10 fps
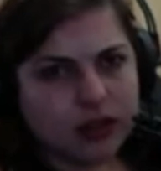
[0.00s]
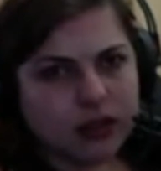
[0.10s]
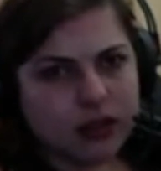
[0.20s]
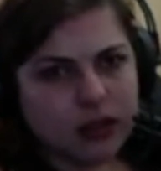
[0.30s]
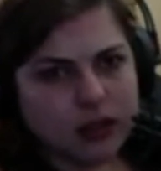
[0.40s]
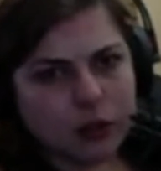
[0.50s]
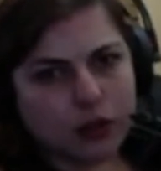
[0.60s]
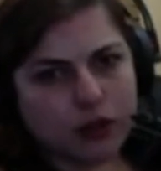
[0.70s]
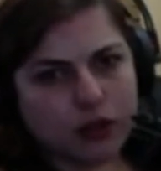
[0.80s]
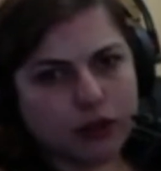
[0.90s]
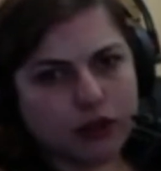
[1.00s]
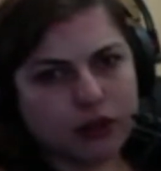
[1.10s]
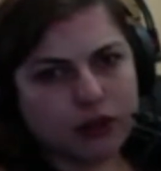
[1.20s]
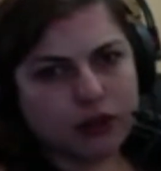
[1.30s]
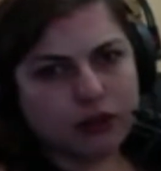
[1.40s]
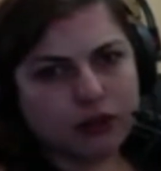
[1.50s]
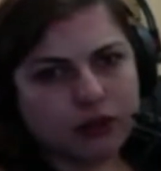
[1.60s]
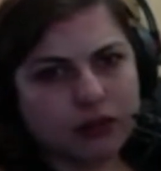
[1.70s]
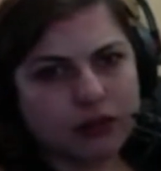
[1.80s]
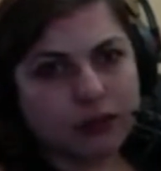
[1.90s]
it's worth
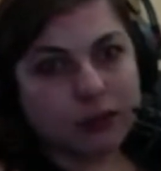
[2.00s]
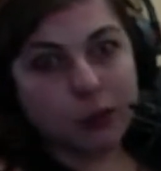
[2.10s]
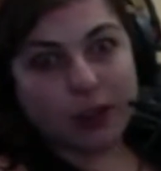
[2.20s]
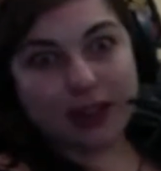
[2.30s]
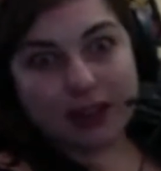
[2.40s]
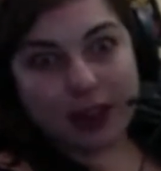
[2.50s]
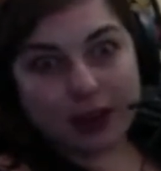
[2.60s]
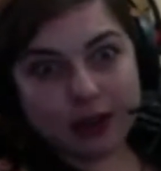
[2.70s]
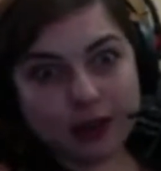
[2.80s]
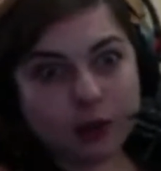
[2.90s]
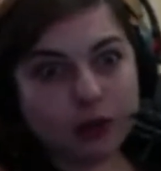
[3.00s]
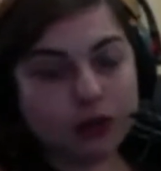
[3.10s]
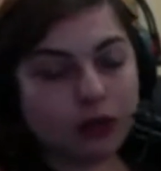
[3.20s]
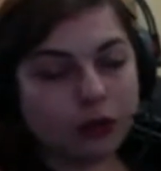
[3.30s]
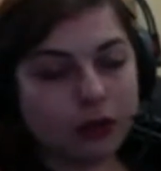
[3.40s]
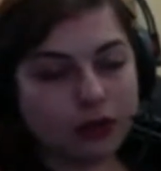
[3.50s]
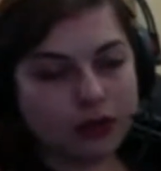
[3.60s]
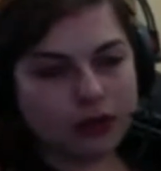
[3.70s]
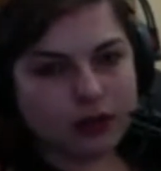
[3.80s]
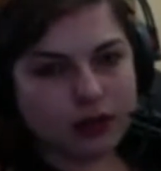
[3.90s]
pointing out, it's worth noting
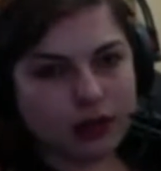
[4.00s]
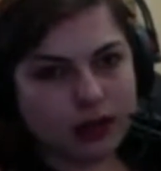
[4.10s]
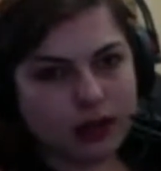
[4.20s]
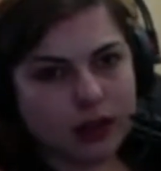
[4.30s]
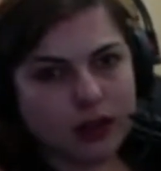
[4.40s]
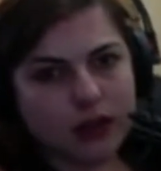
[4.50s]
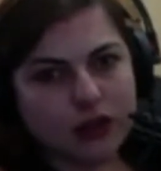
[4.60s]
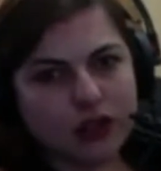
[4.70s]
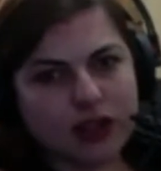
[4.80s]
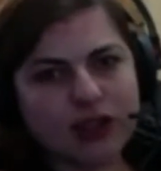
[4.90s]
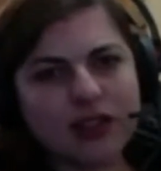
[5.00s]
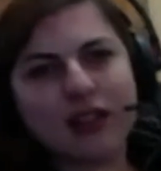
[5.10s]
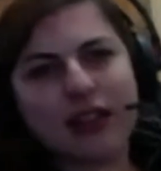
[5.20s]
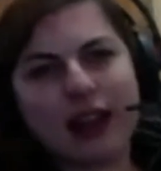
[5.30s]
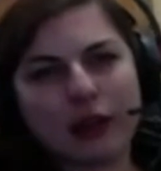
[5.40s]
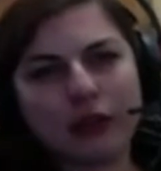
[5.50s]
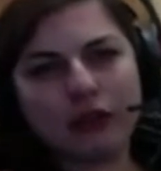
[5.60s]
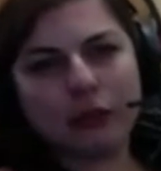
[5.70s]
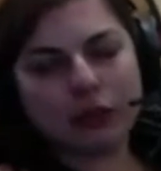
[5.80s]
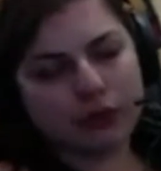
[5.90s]
this. Like, she isn't allowed
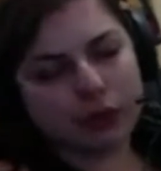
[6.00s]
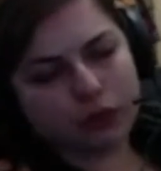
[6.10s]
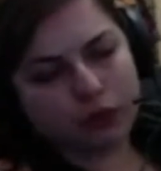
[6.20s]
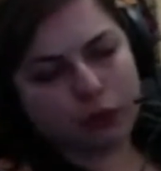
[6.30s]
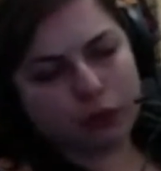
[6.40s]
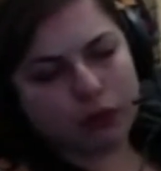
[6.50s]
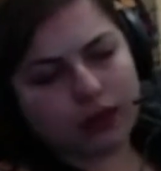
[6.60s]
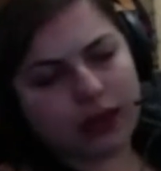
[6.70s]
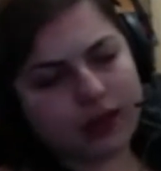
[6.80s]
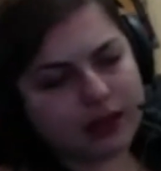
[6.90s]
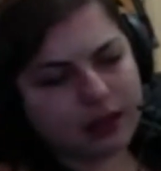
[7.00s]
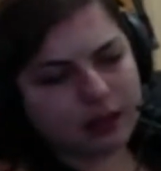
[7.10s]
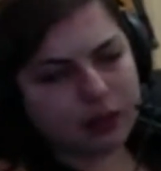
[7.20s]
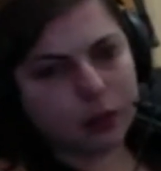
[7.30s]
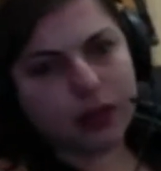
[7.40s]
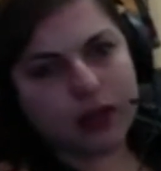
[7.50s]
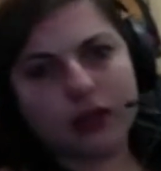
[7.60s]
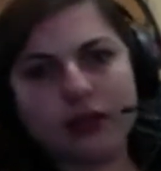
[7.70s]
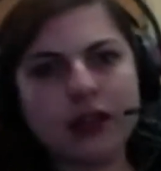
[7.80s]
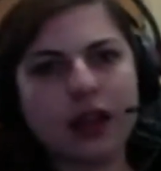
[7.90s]
to be vulnerable, that that's seen as
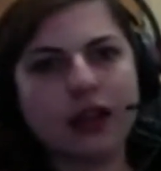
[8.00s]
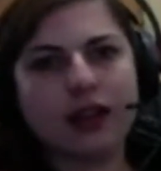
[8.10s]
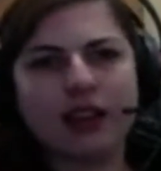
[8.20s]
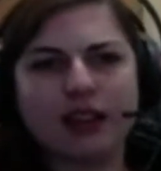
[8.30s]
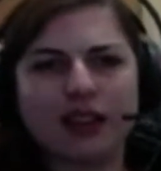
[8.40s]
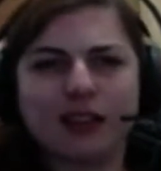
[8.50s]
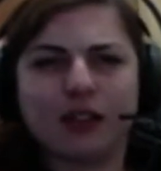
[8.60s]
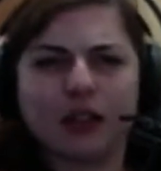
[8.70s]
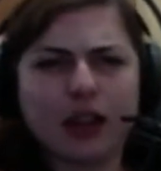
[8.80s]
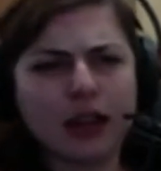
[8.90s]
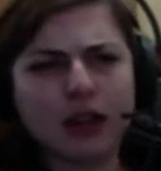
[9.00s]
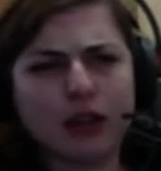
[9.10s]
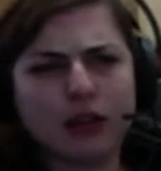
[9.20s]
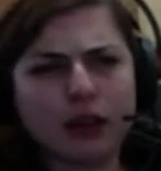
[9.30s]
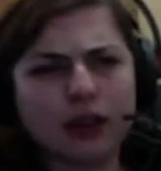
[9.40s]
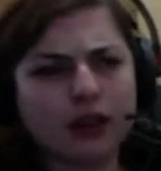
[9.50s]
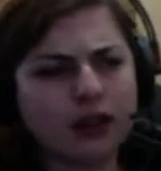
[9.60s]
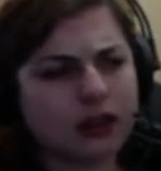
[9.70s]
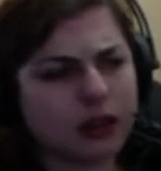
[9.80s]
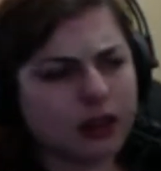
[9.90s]
weakness. And I think that's a negative. I think
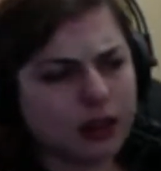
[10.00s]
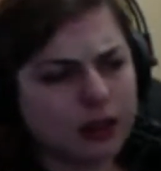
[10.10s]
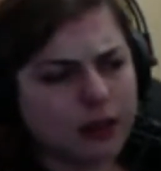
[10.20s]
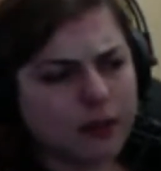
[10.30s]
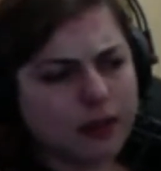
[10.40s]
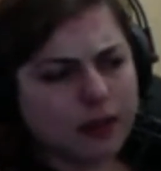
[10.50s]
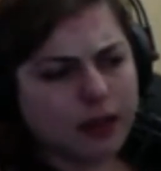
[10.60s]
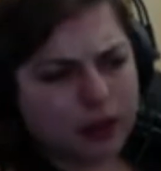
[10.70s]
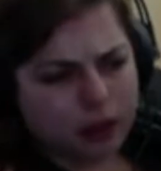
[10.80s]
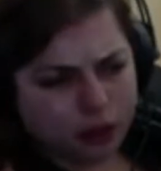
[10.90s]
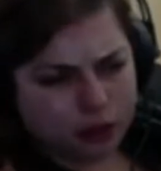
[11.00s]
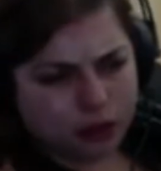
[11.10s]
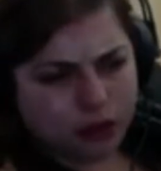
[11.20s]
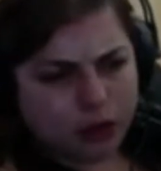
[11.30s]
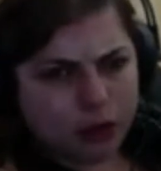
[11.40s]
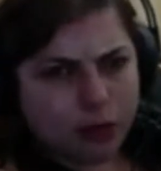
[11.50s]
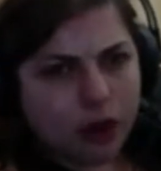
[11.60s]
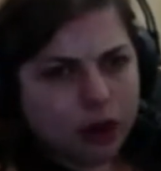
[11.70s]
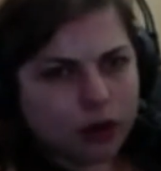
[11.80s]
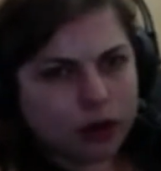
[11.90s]
that, you know,
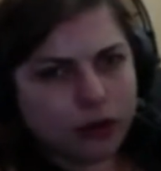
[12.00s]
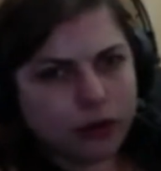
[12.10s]
part of